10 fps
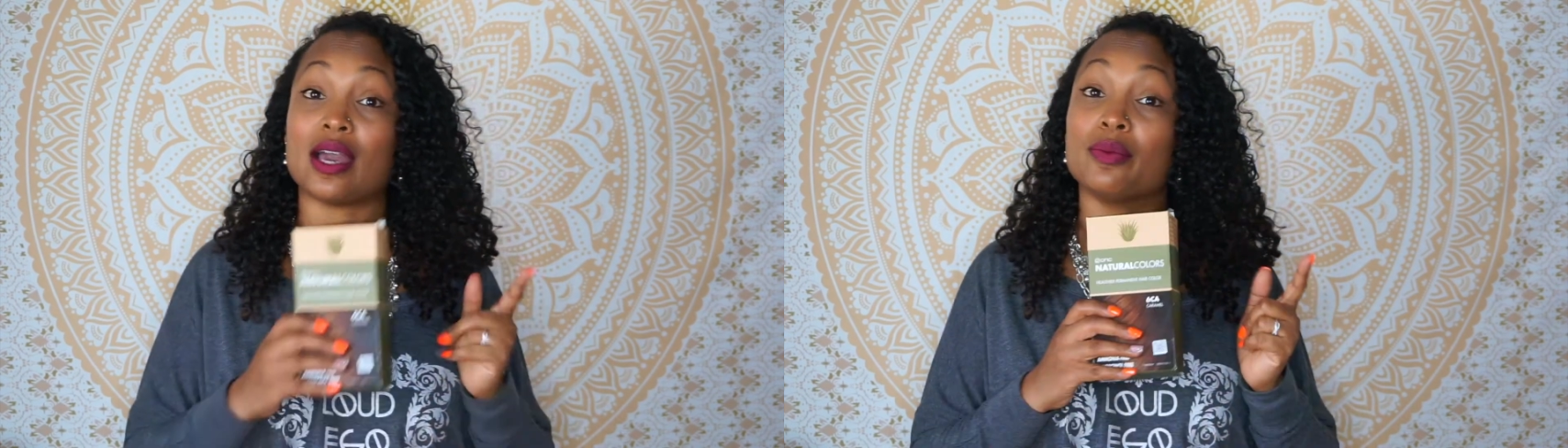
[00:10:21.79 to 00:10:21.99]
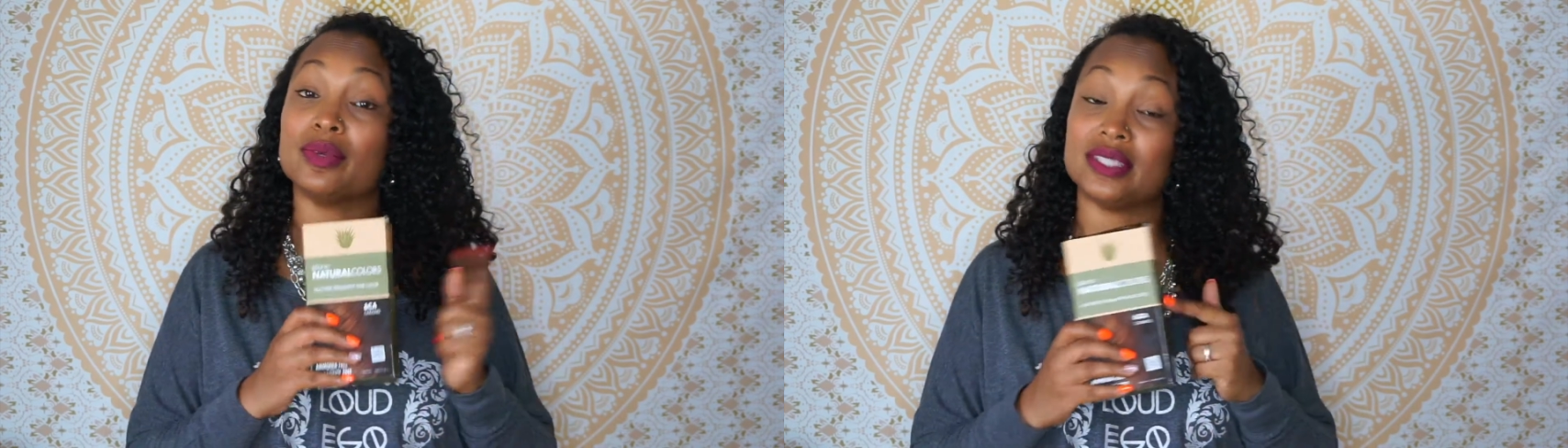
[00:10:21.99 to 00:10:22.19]

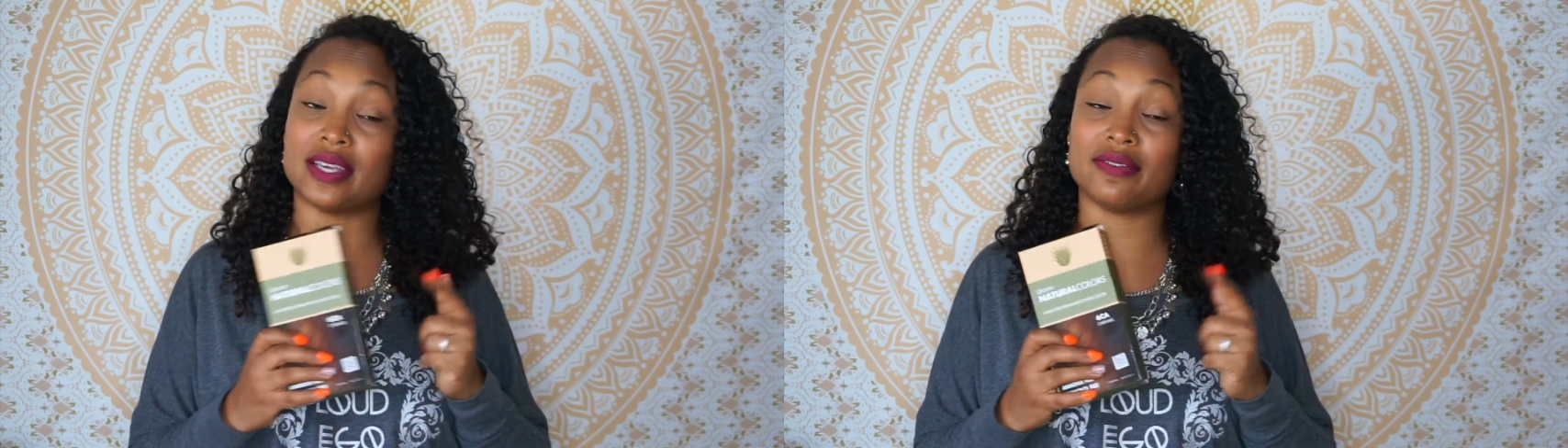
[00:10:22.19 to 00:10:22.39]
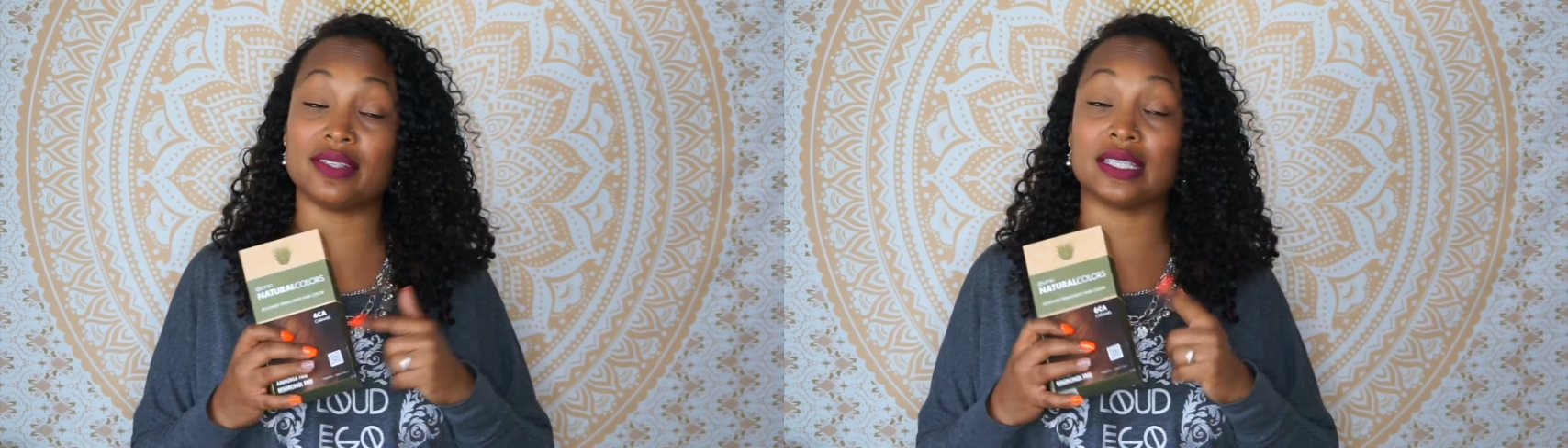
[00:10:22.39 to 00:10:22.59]
I would
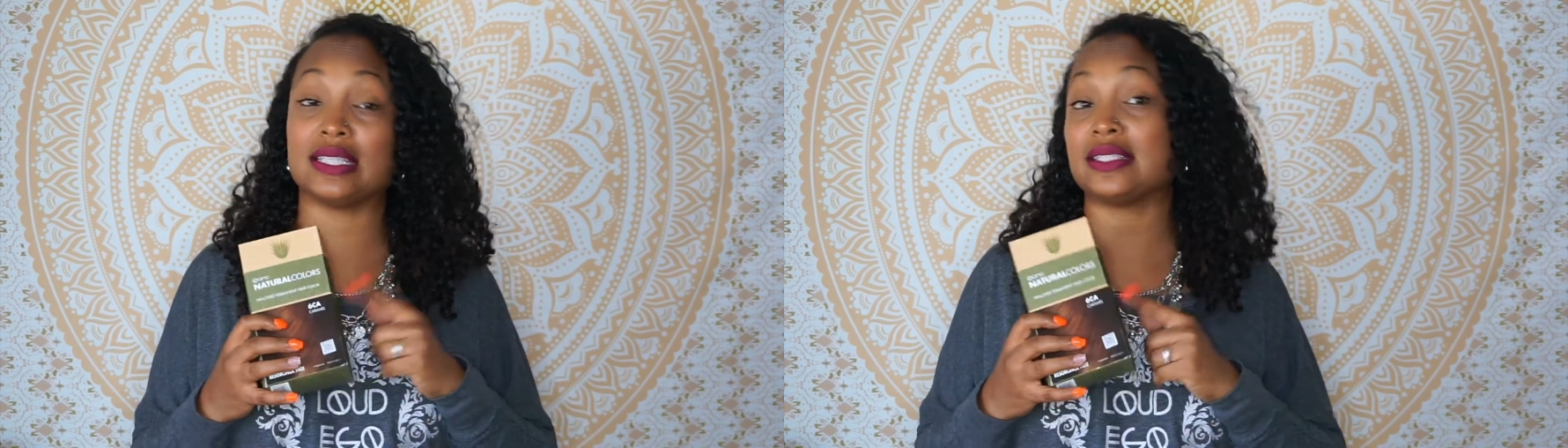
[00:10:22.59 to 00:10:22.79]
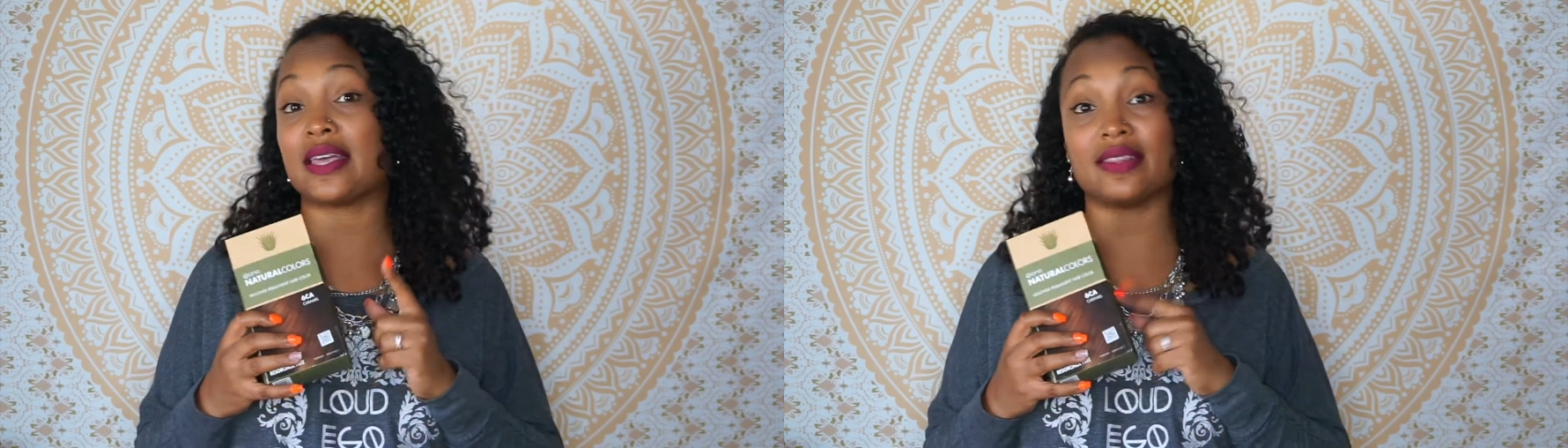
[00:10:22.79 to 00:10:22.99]
definitely
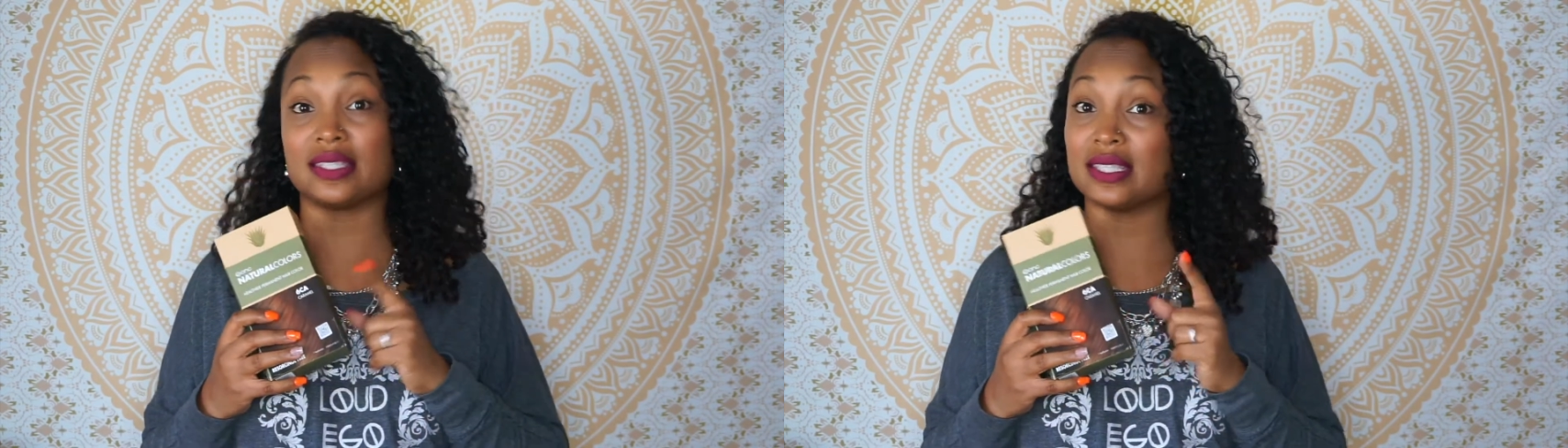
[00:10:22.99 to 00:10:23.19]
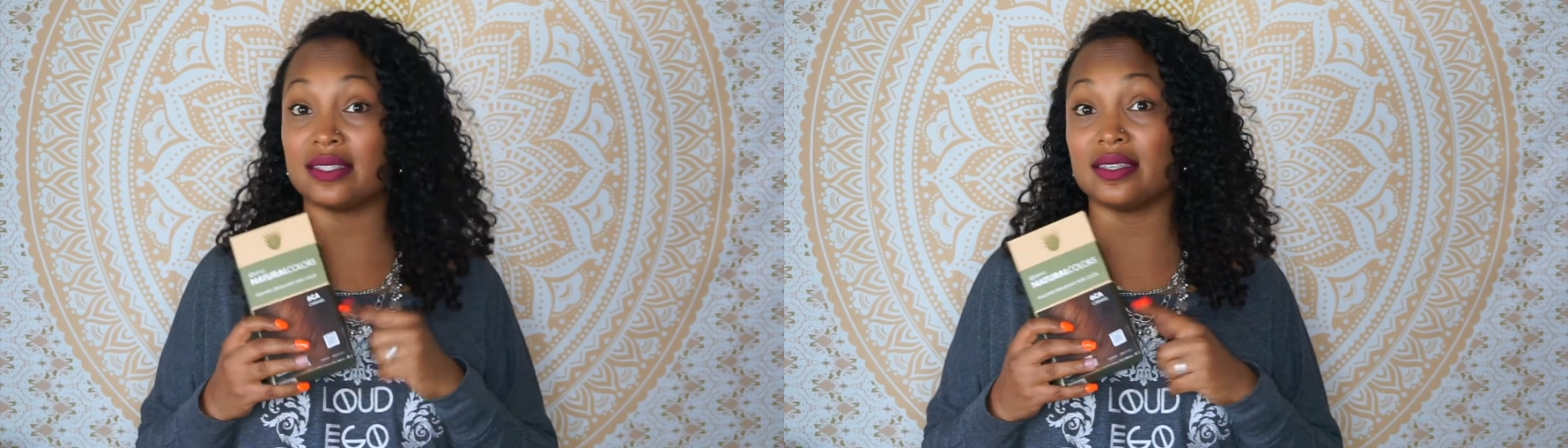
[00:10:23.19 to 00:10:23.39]
say this
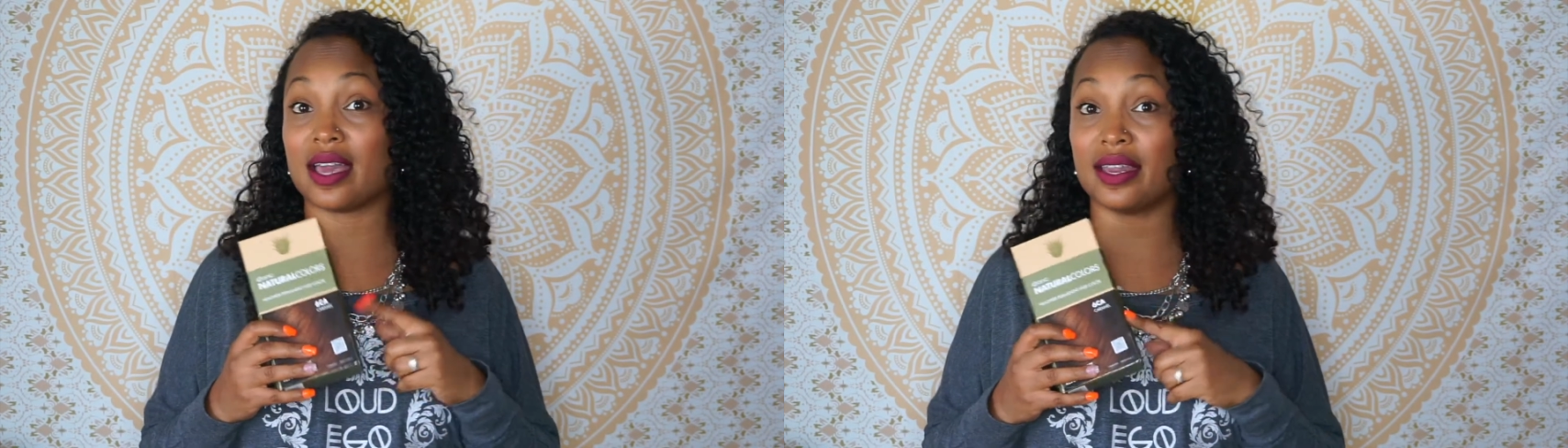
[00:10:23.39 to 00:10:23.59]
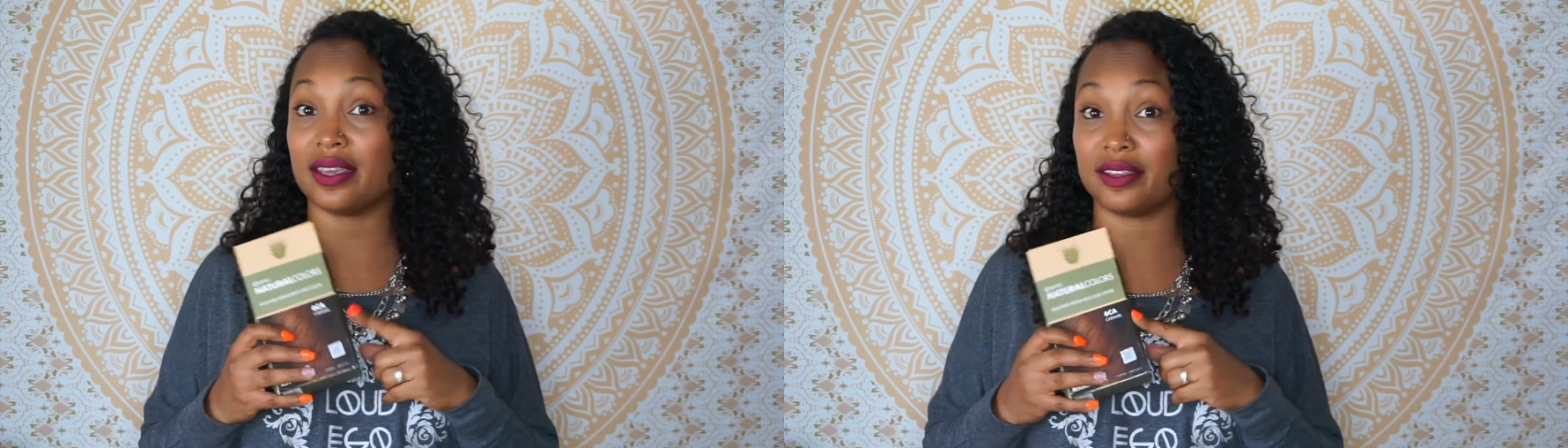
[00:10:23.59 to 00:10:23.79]
is
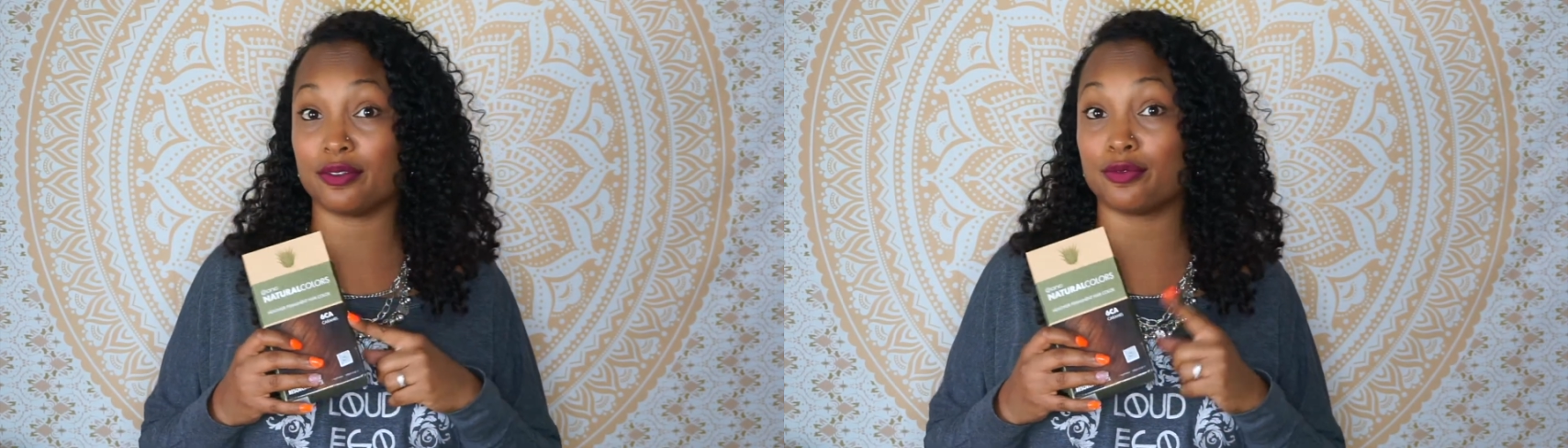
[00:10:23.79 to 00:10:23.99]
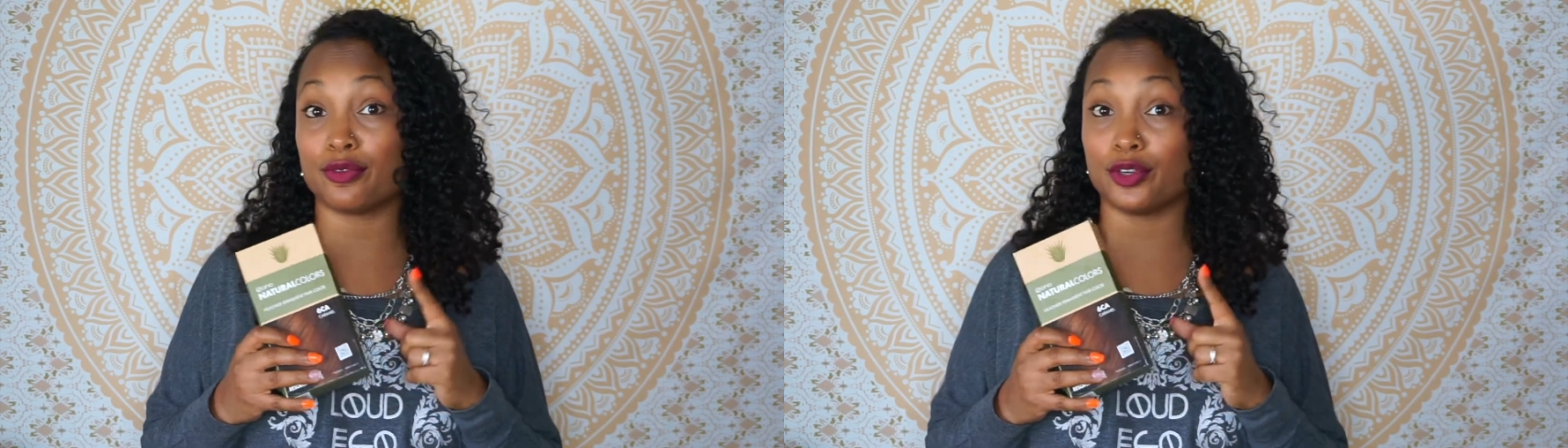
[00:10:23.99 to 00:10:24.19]
not it
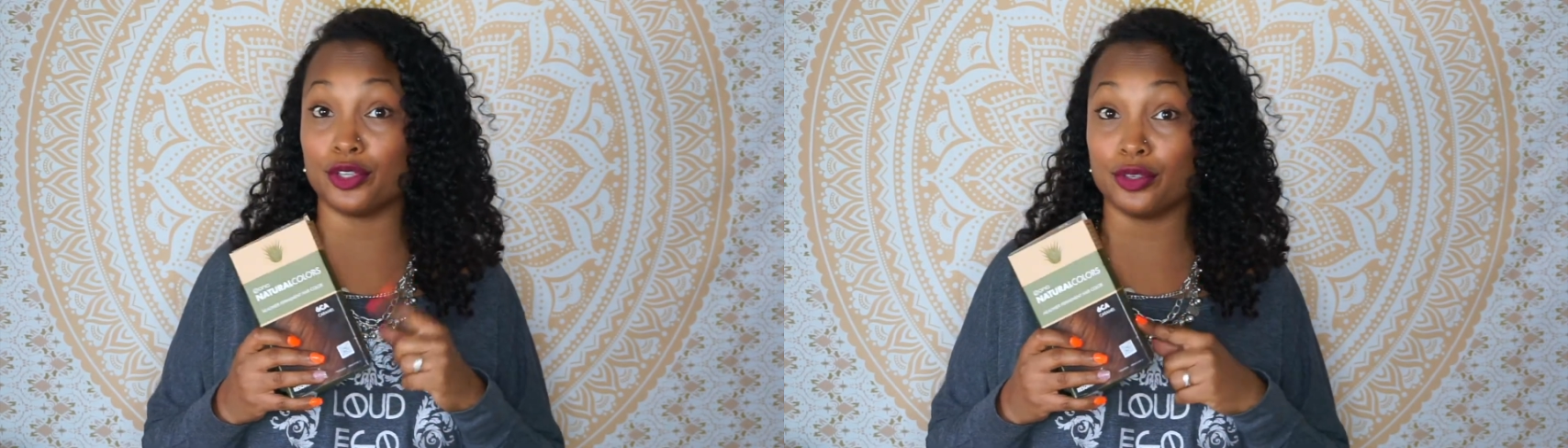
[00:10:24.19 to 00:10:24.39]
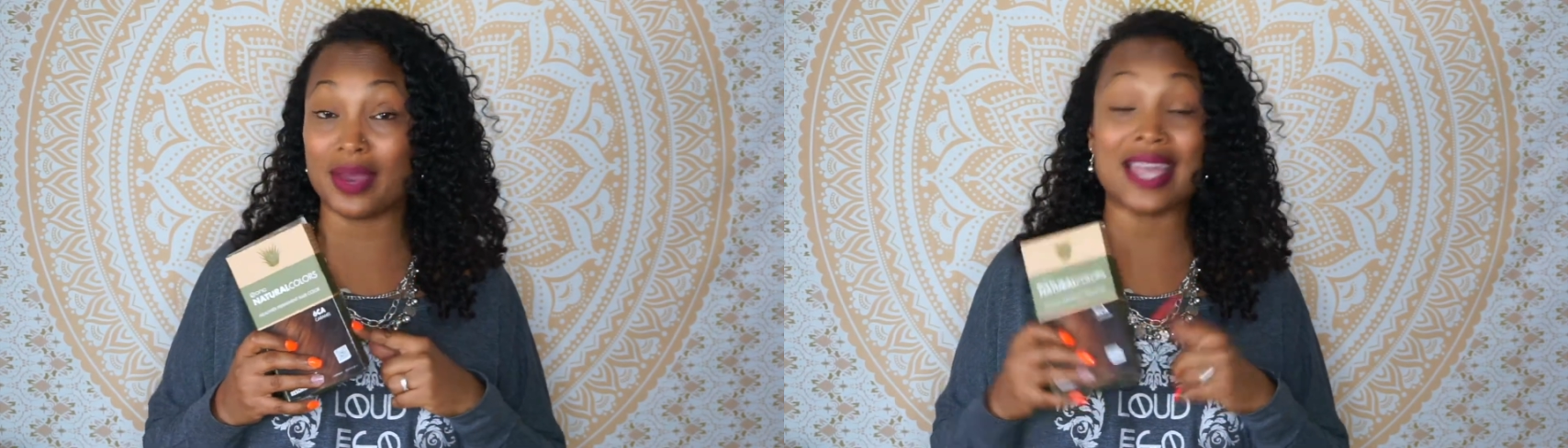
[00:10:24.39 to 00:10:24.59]
for you.